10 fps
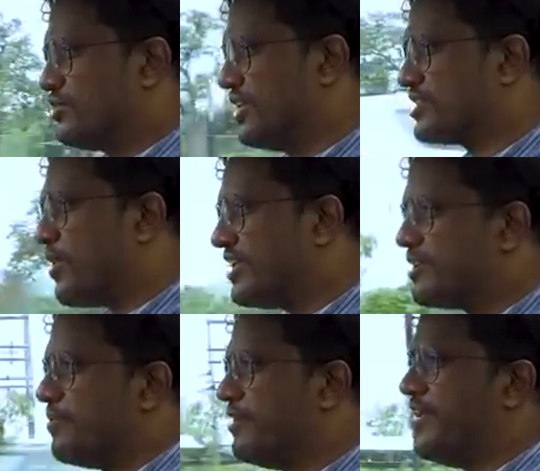So there's quite
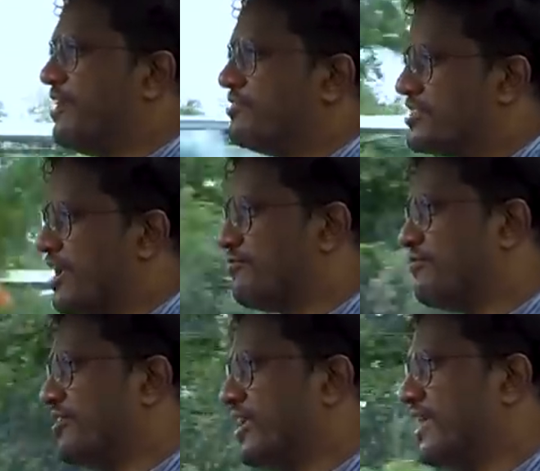some innovative stuff
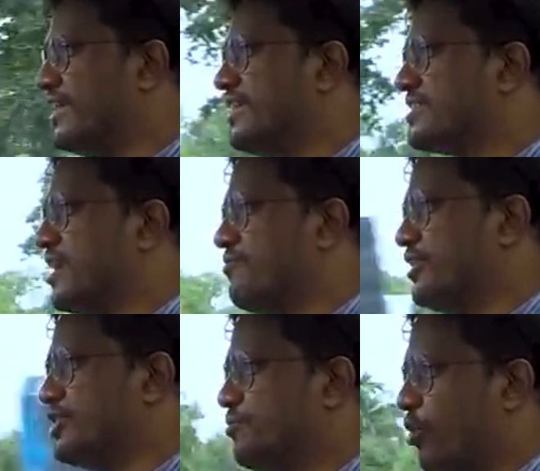in the
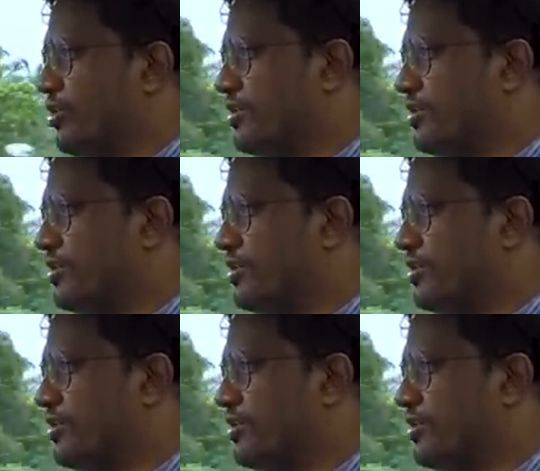Discovery Sport.